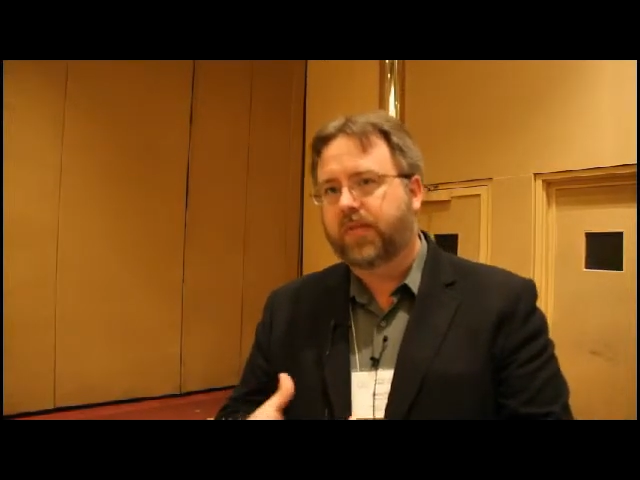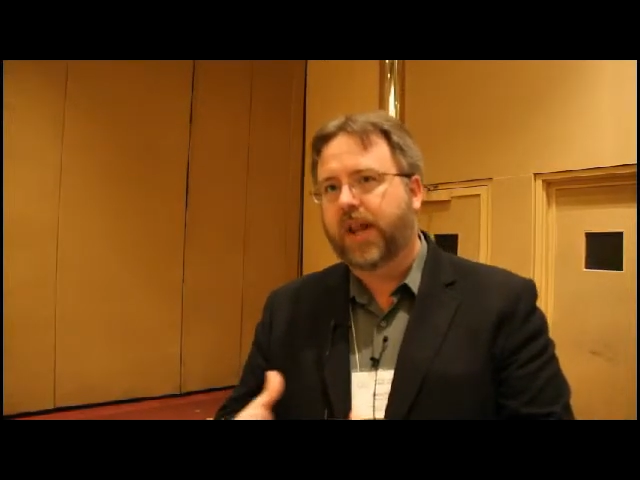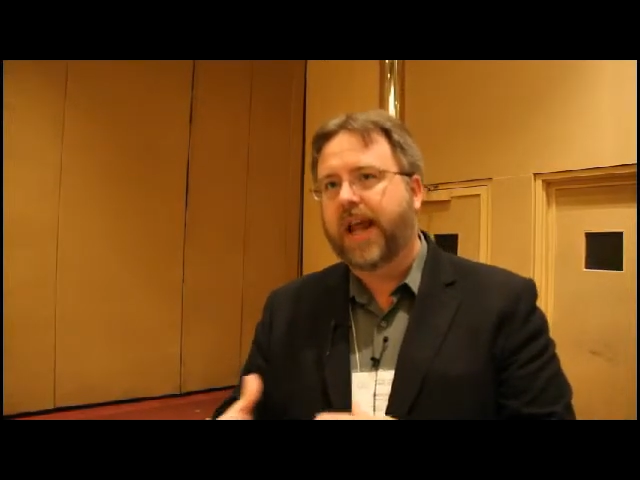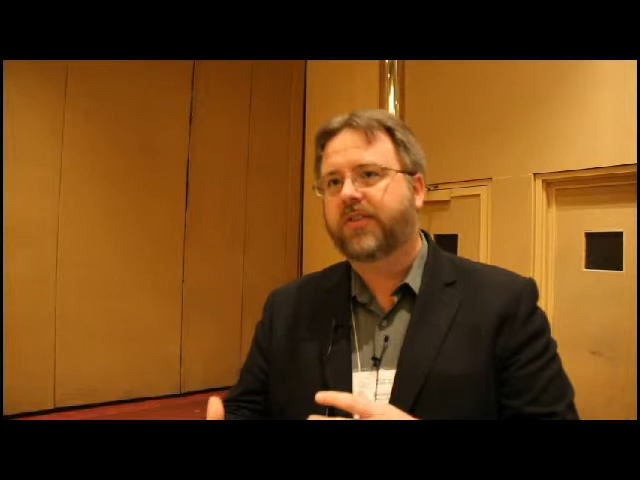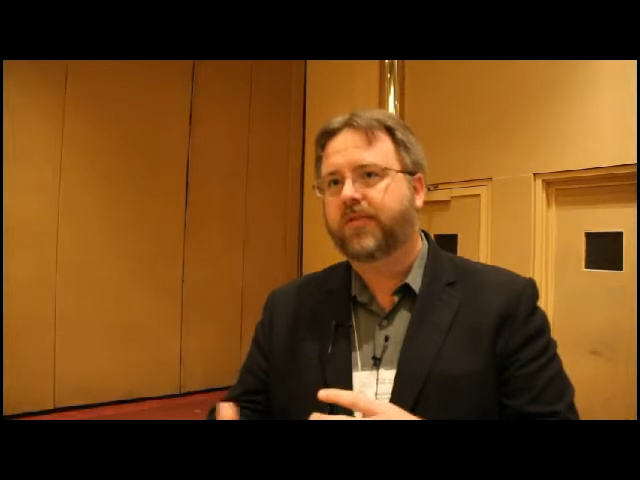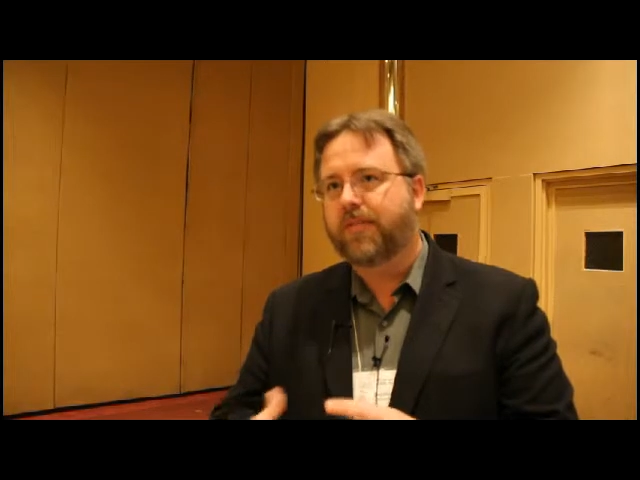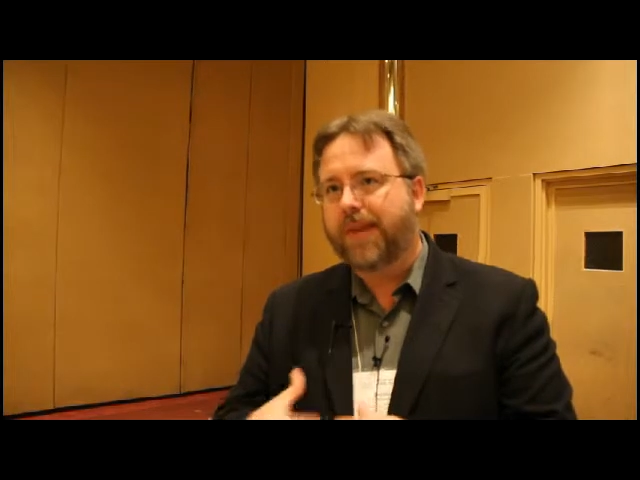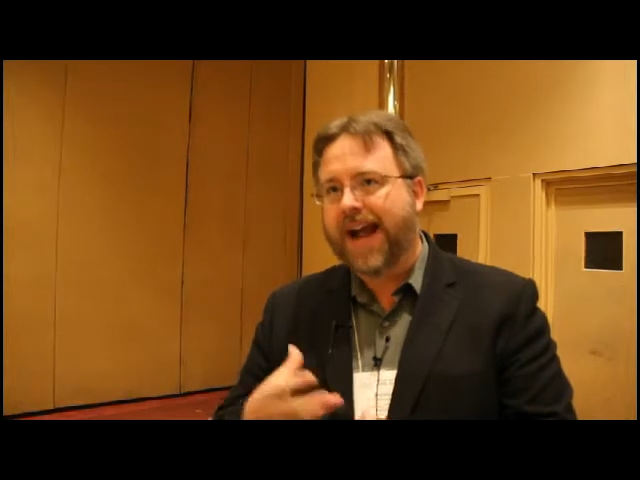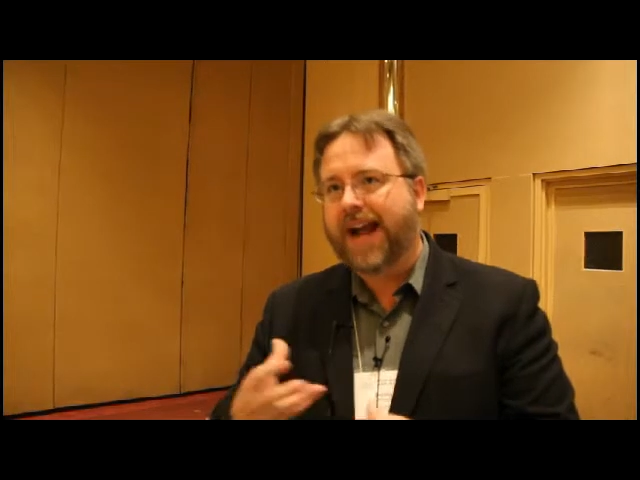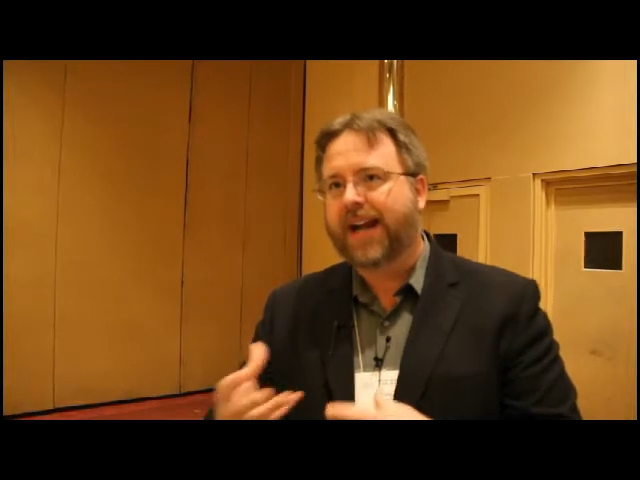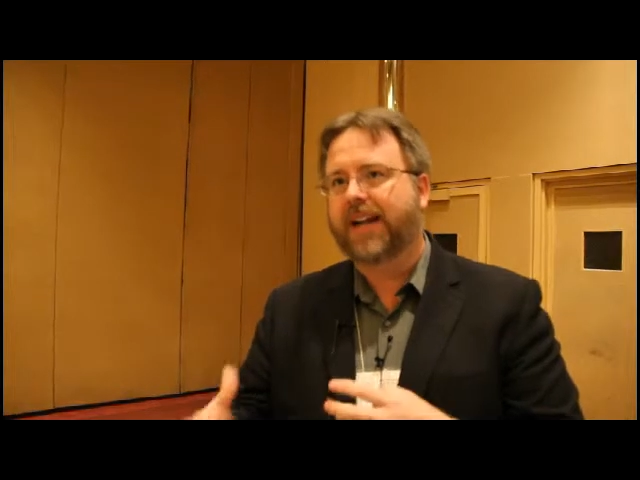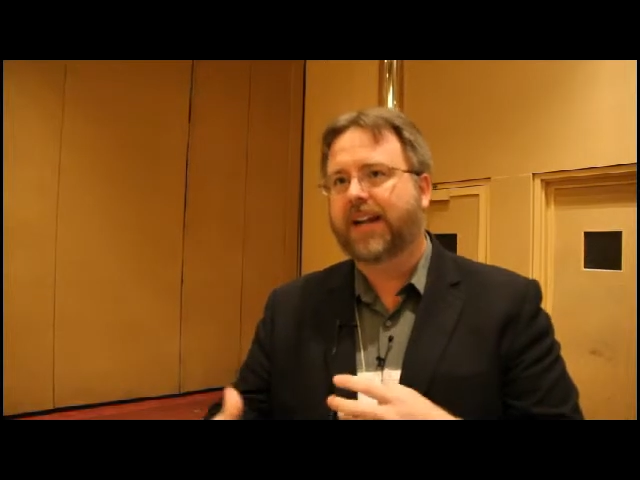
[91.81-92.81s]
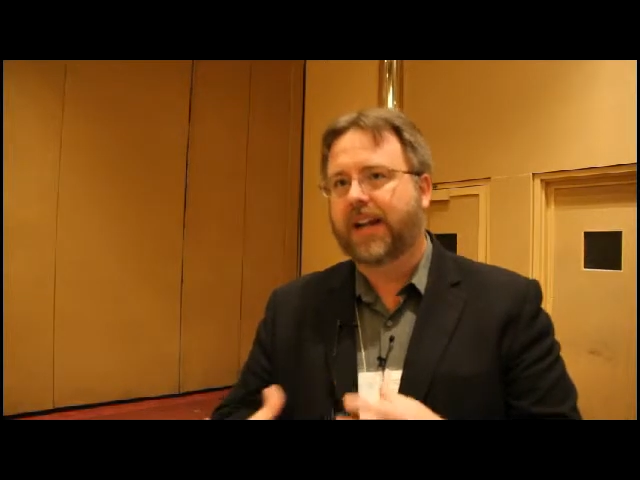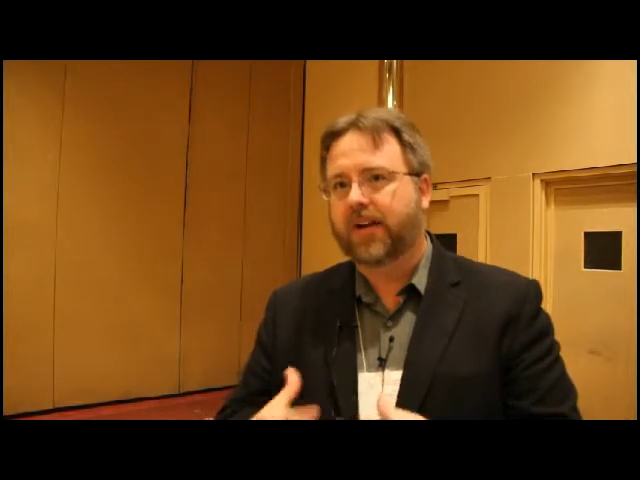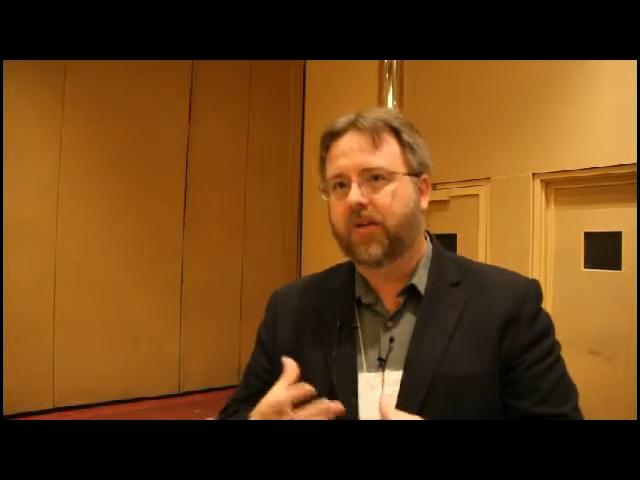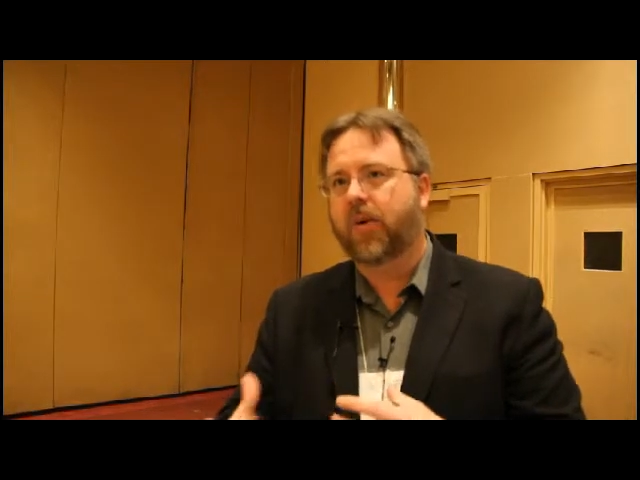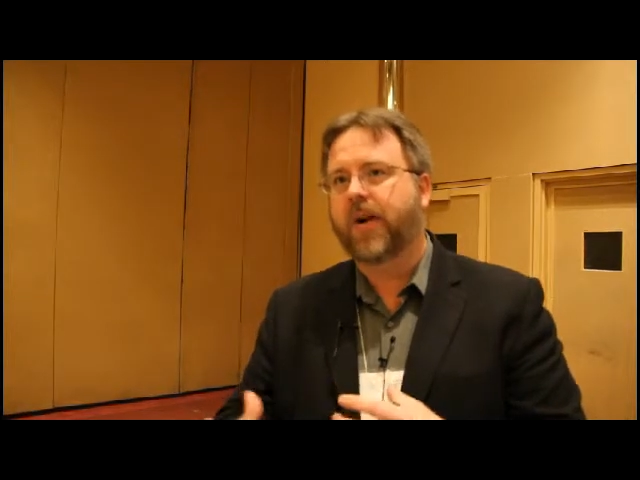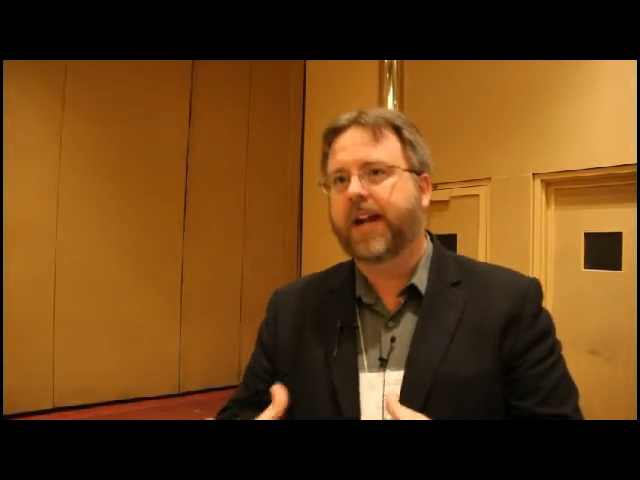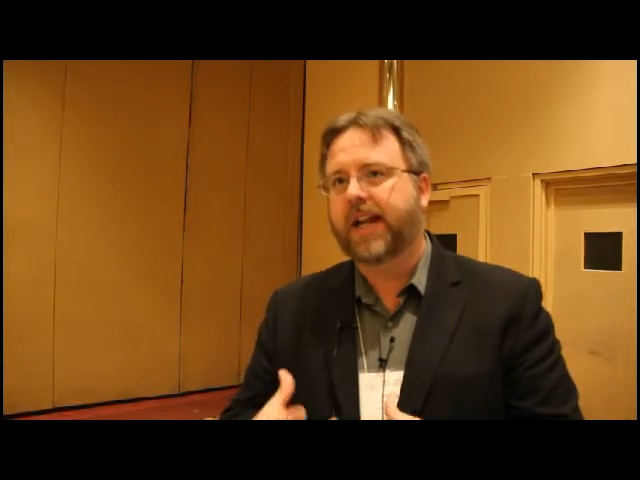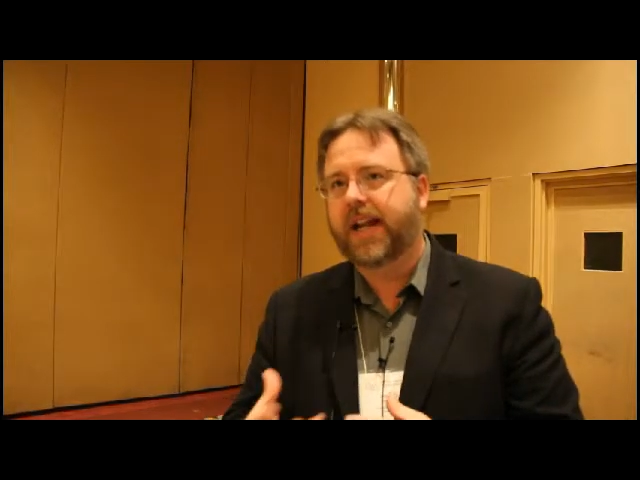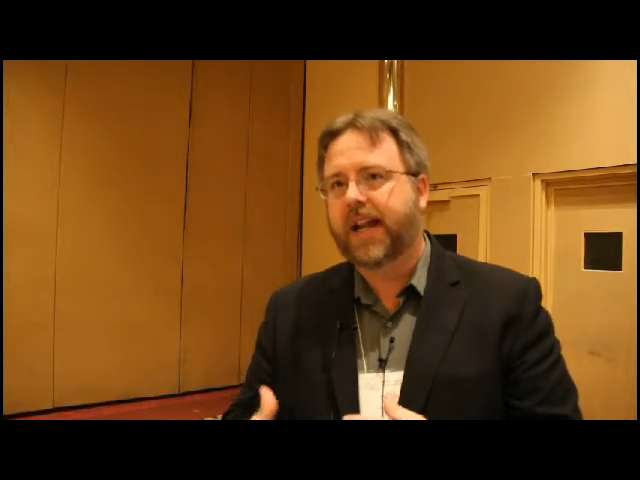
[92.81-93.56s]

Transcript: plants back and growing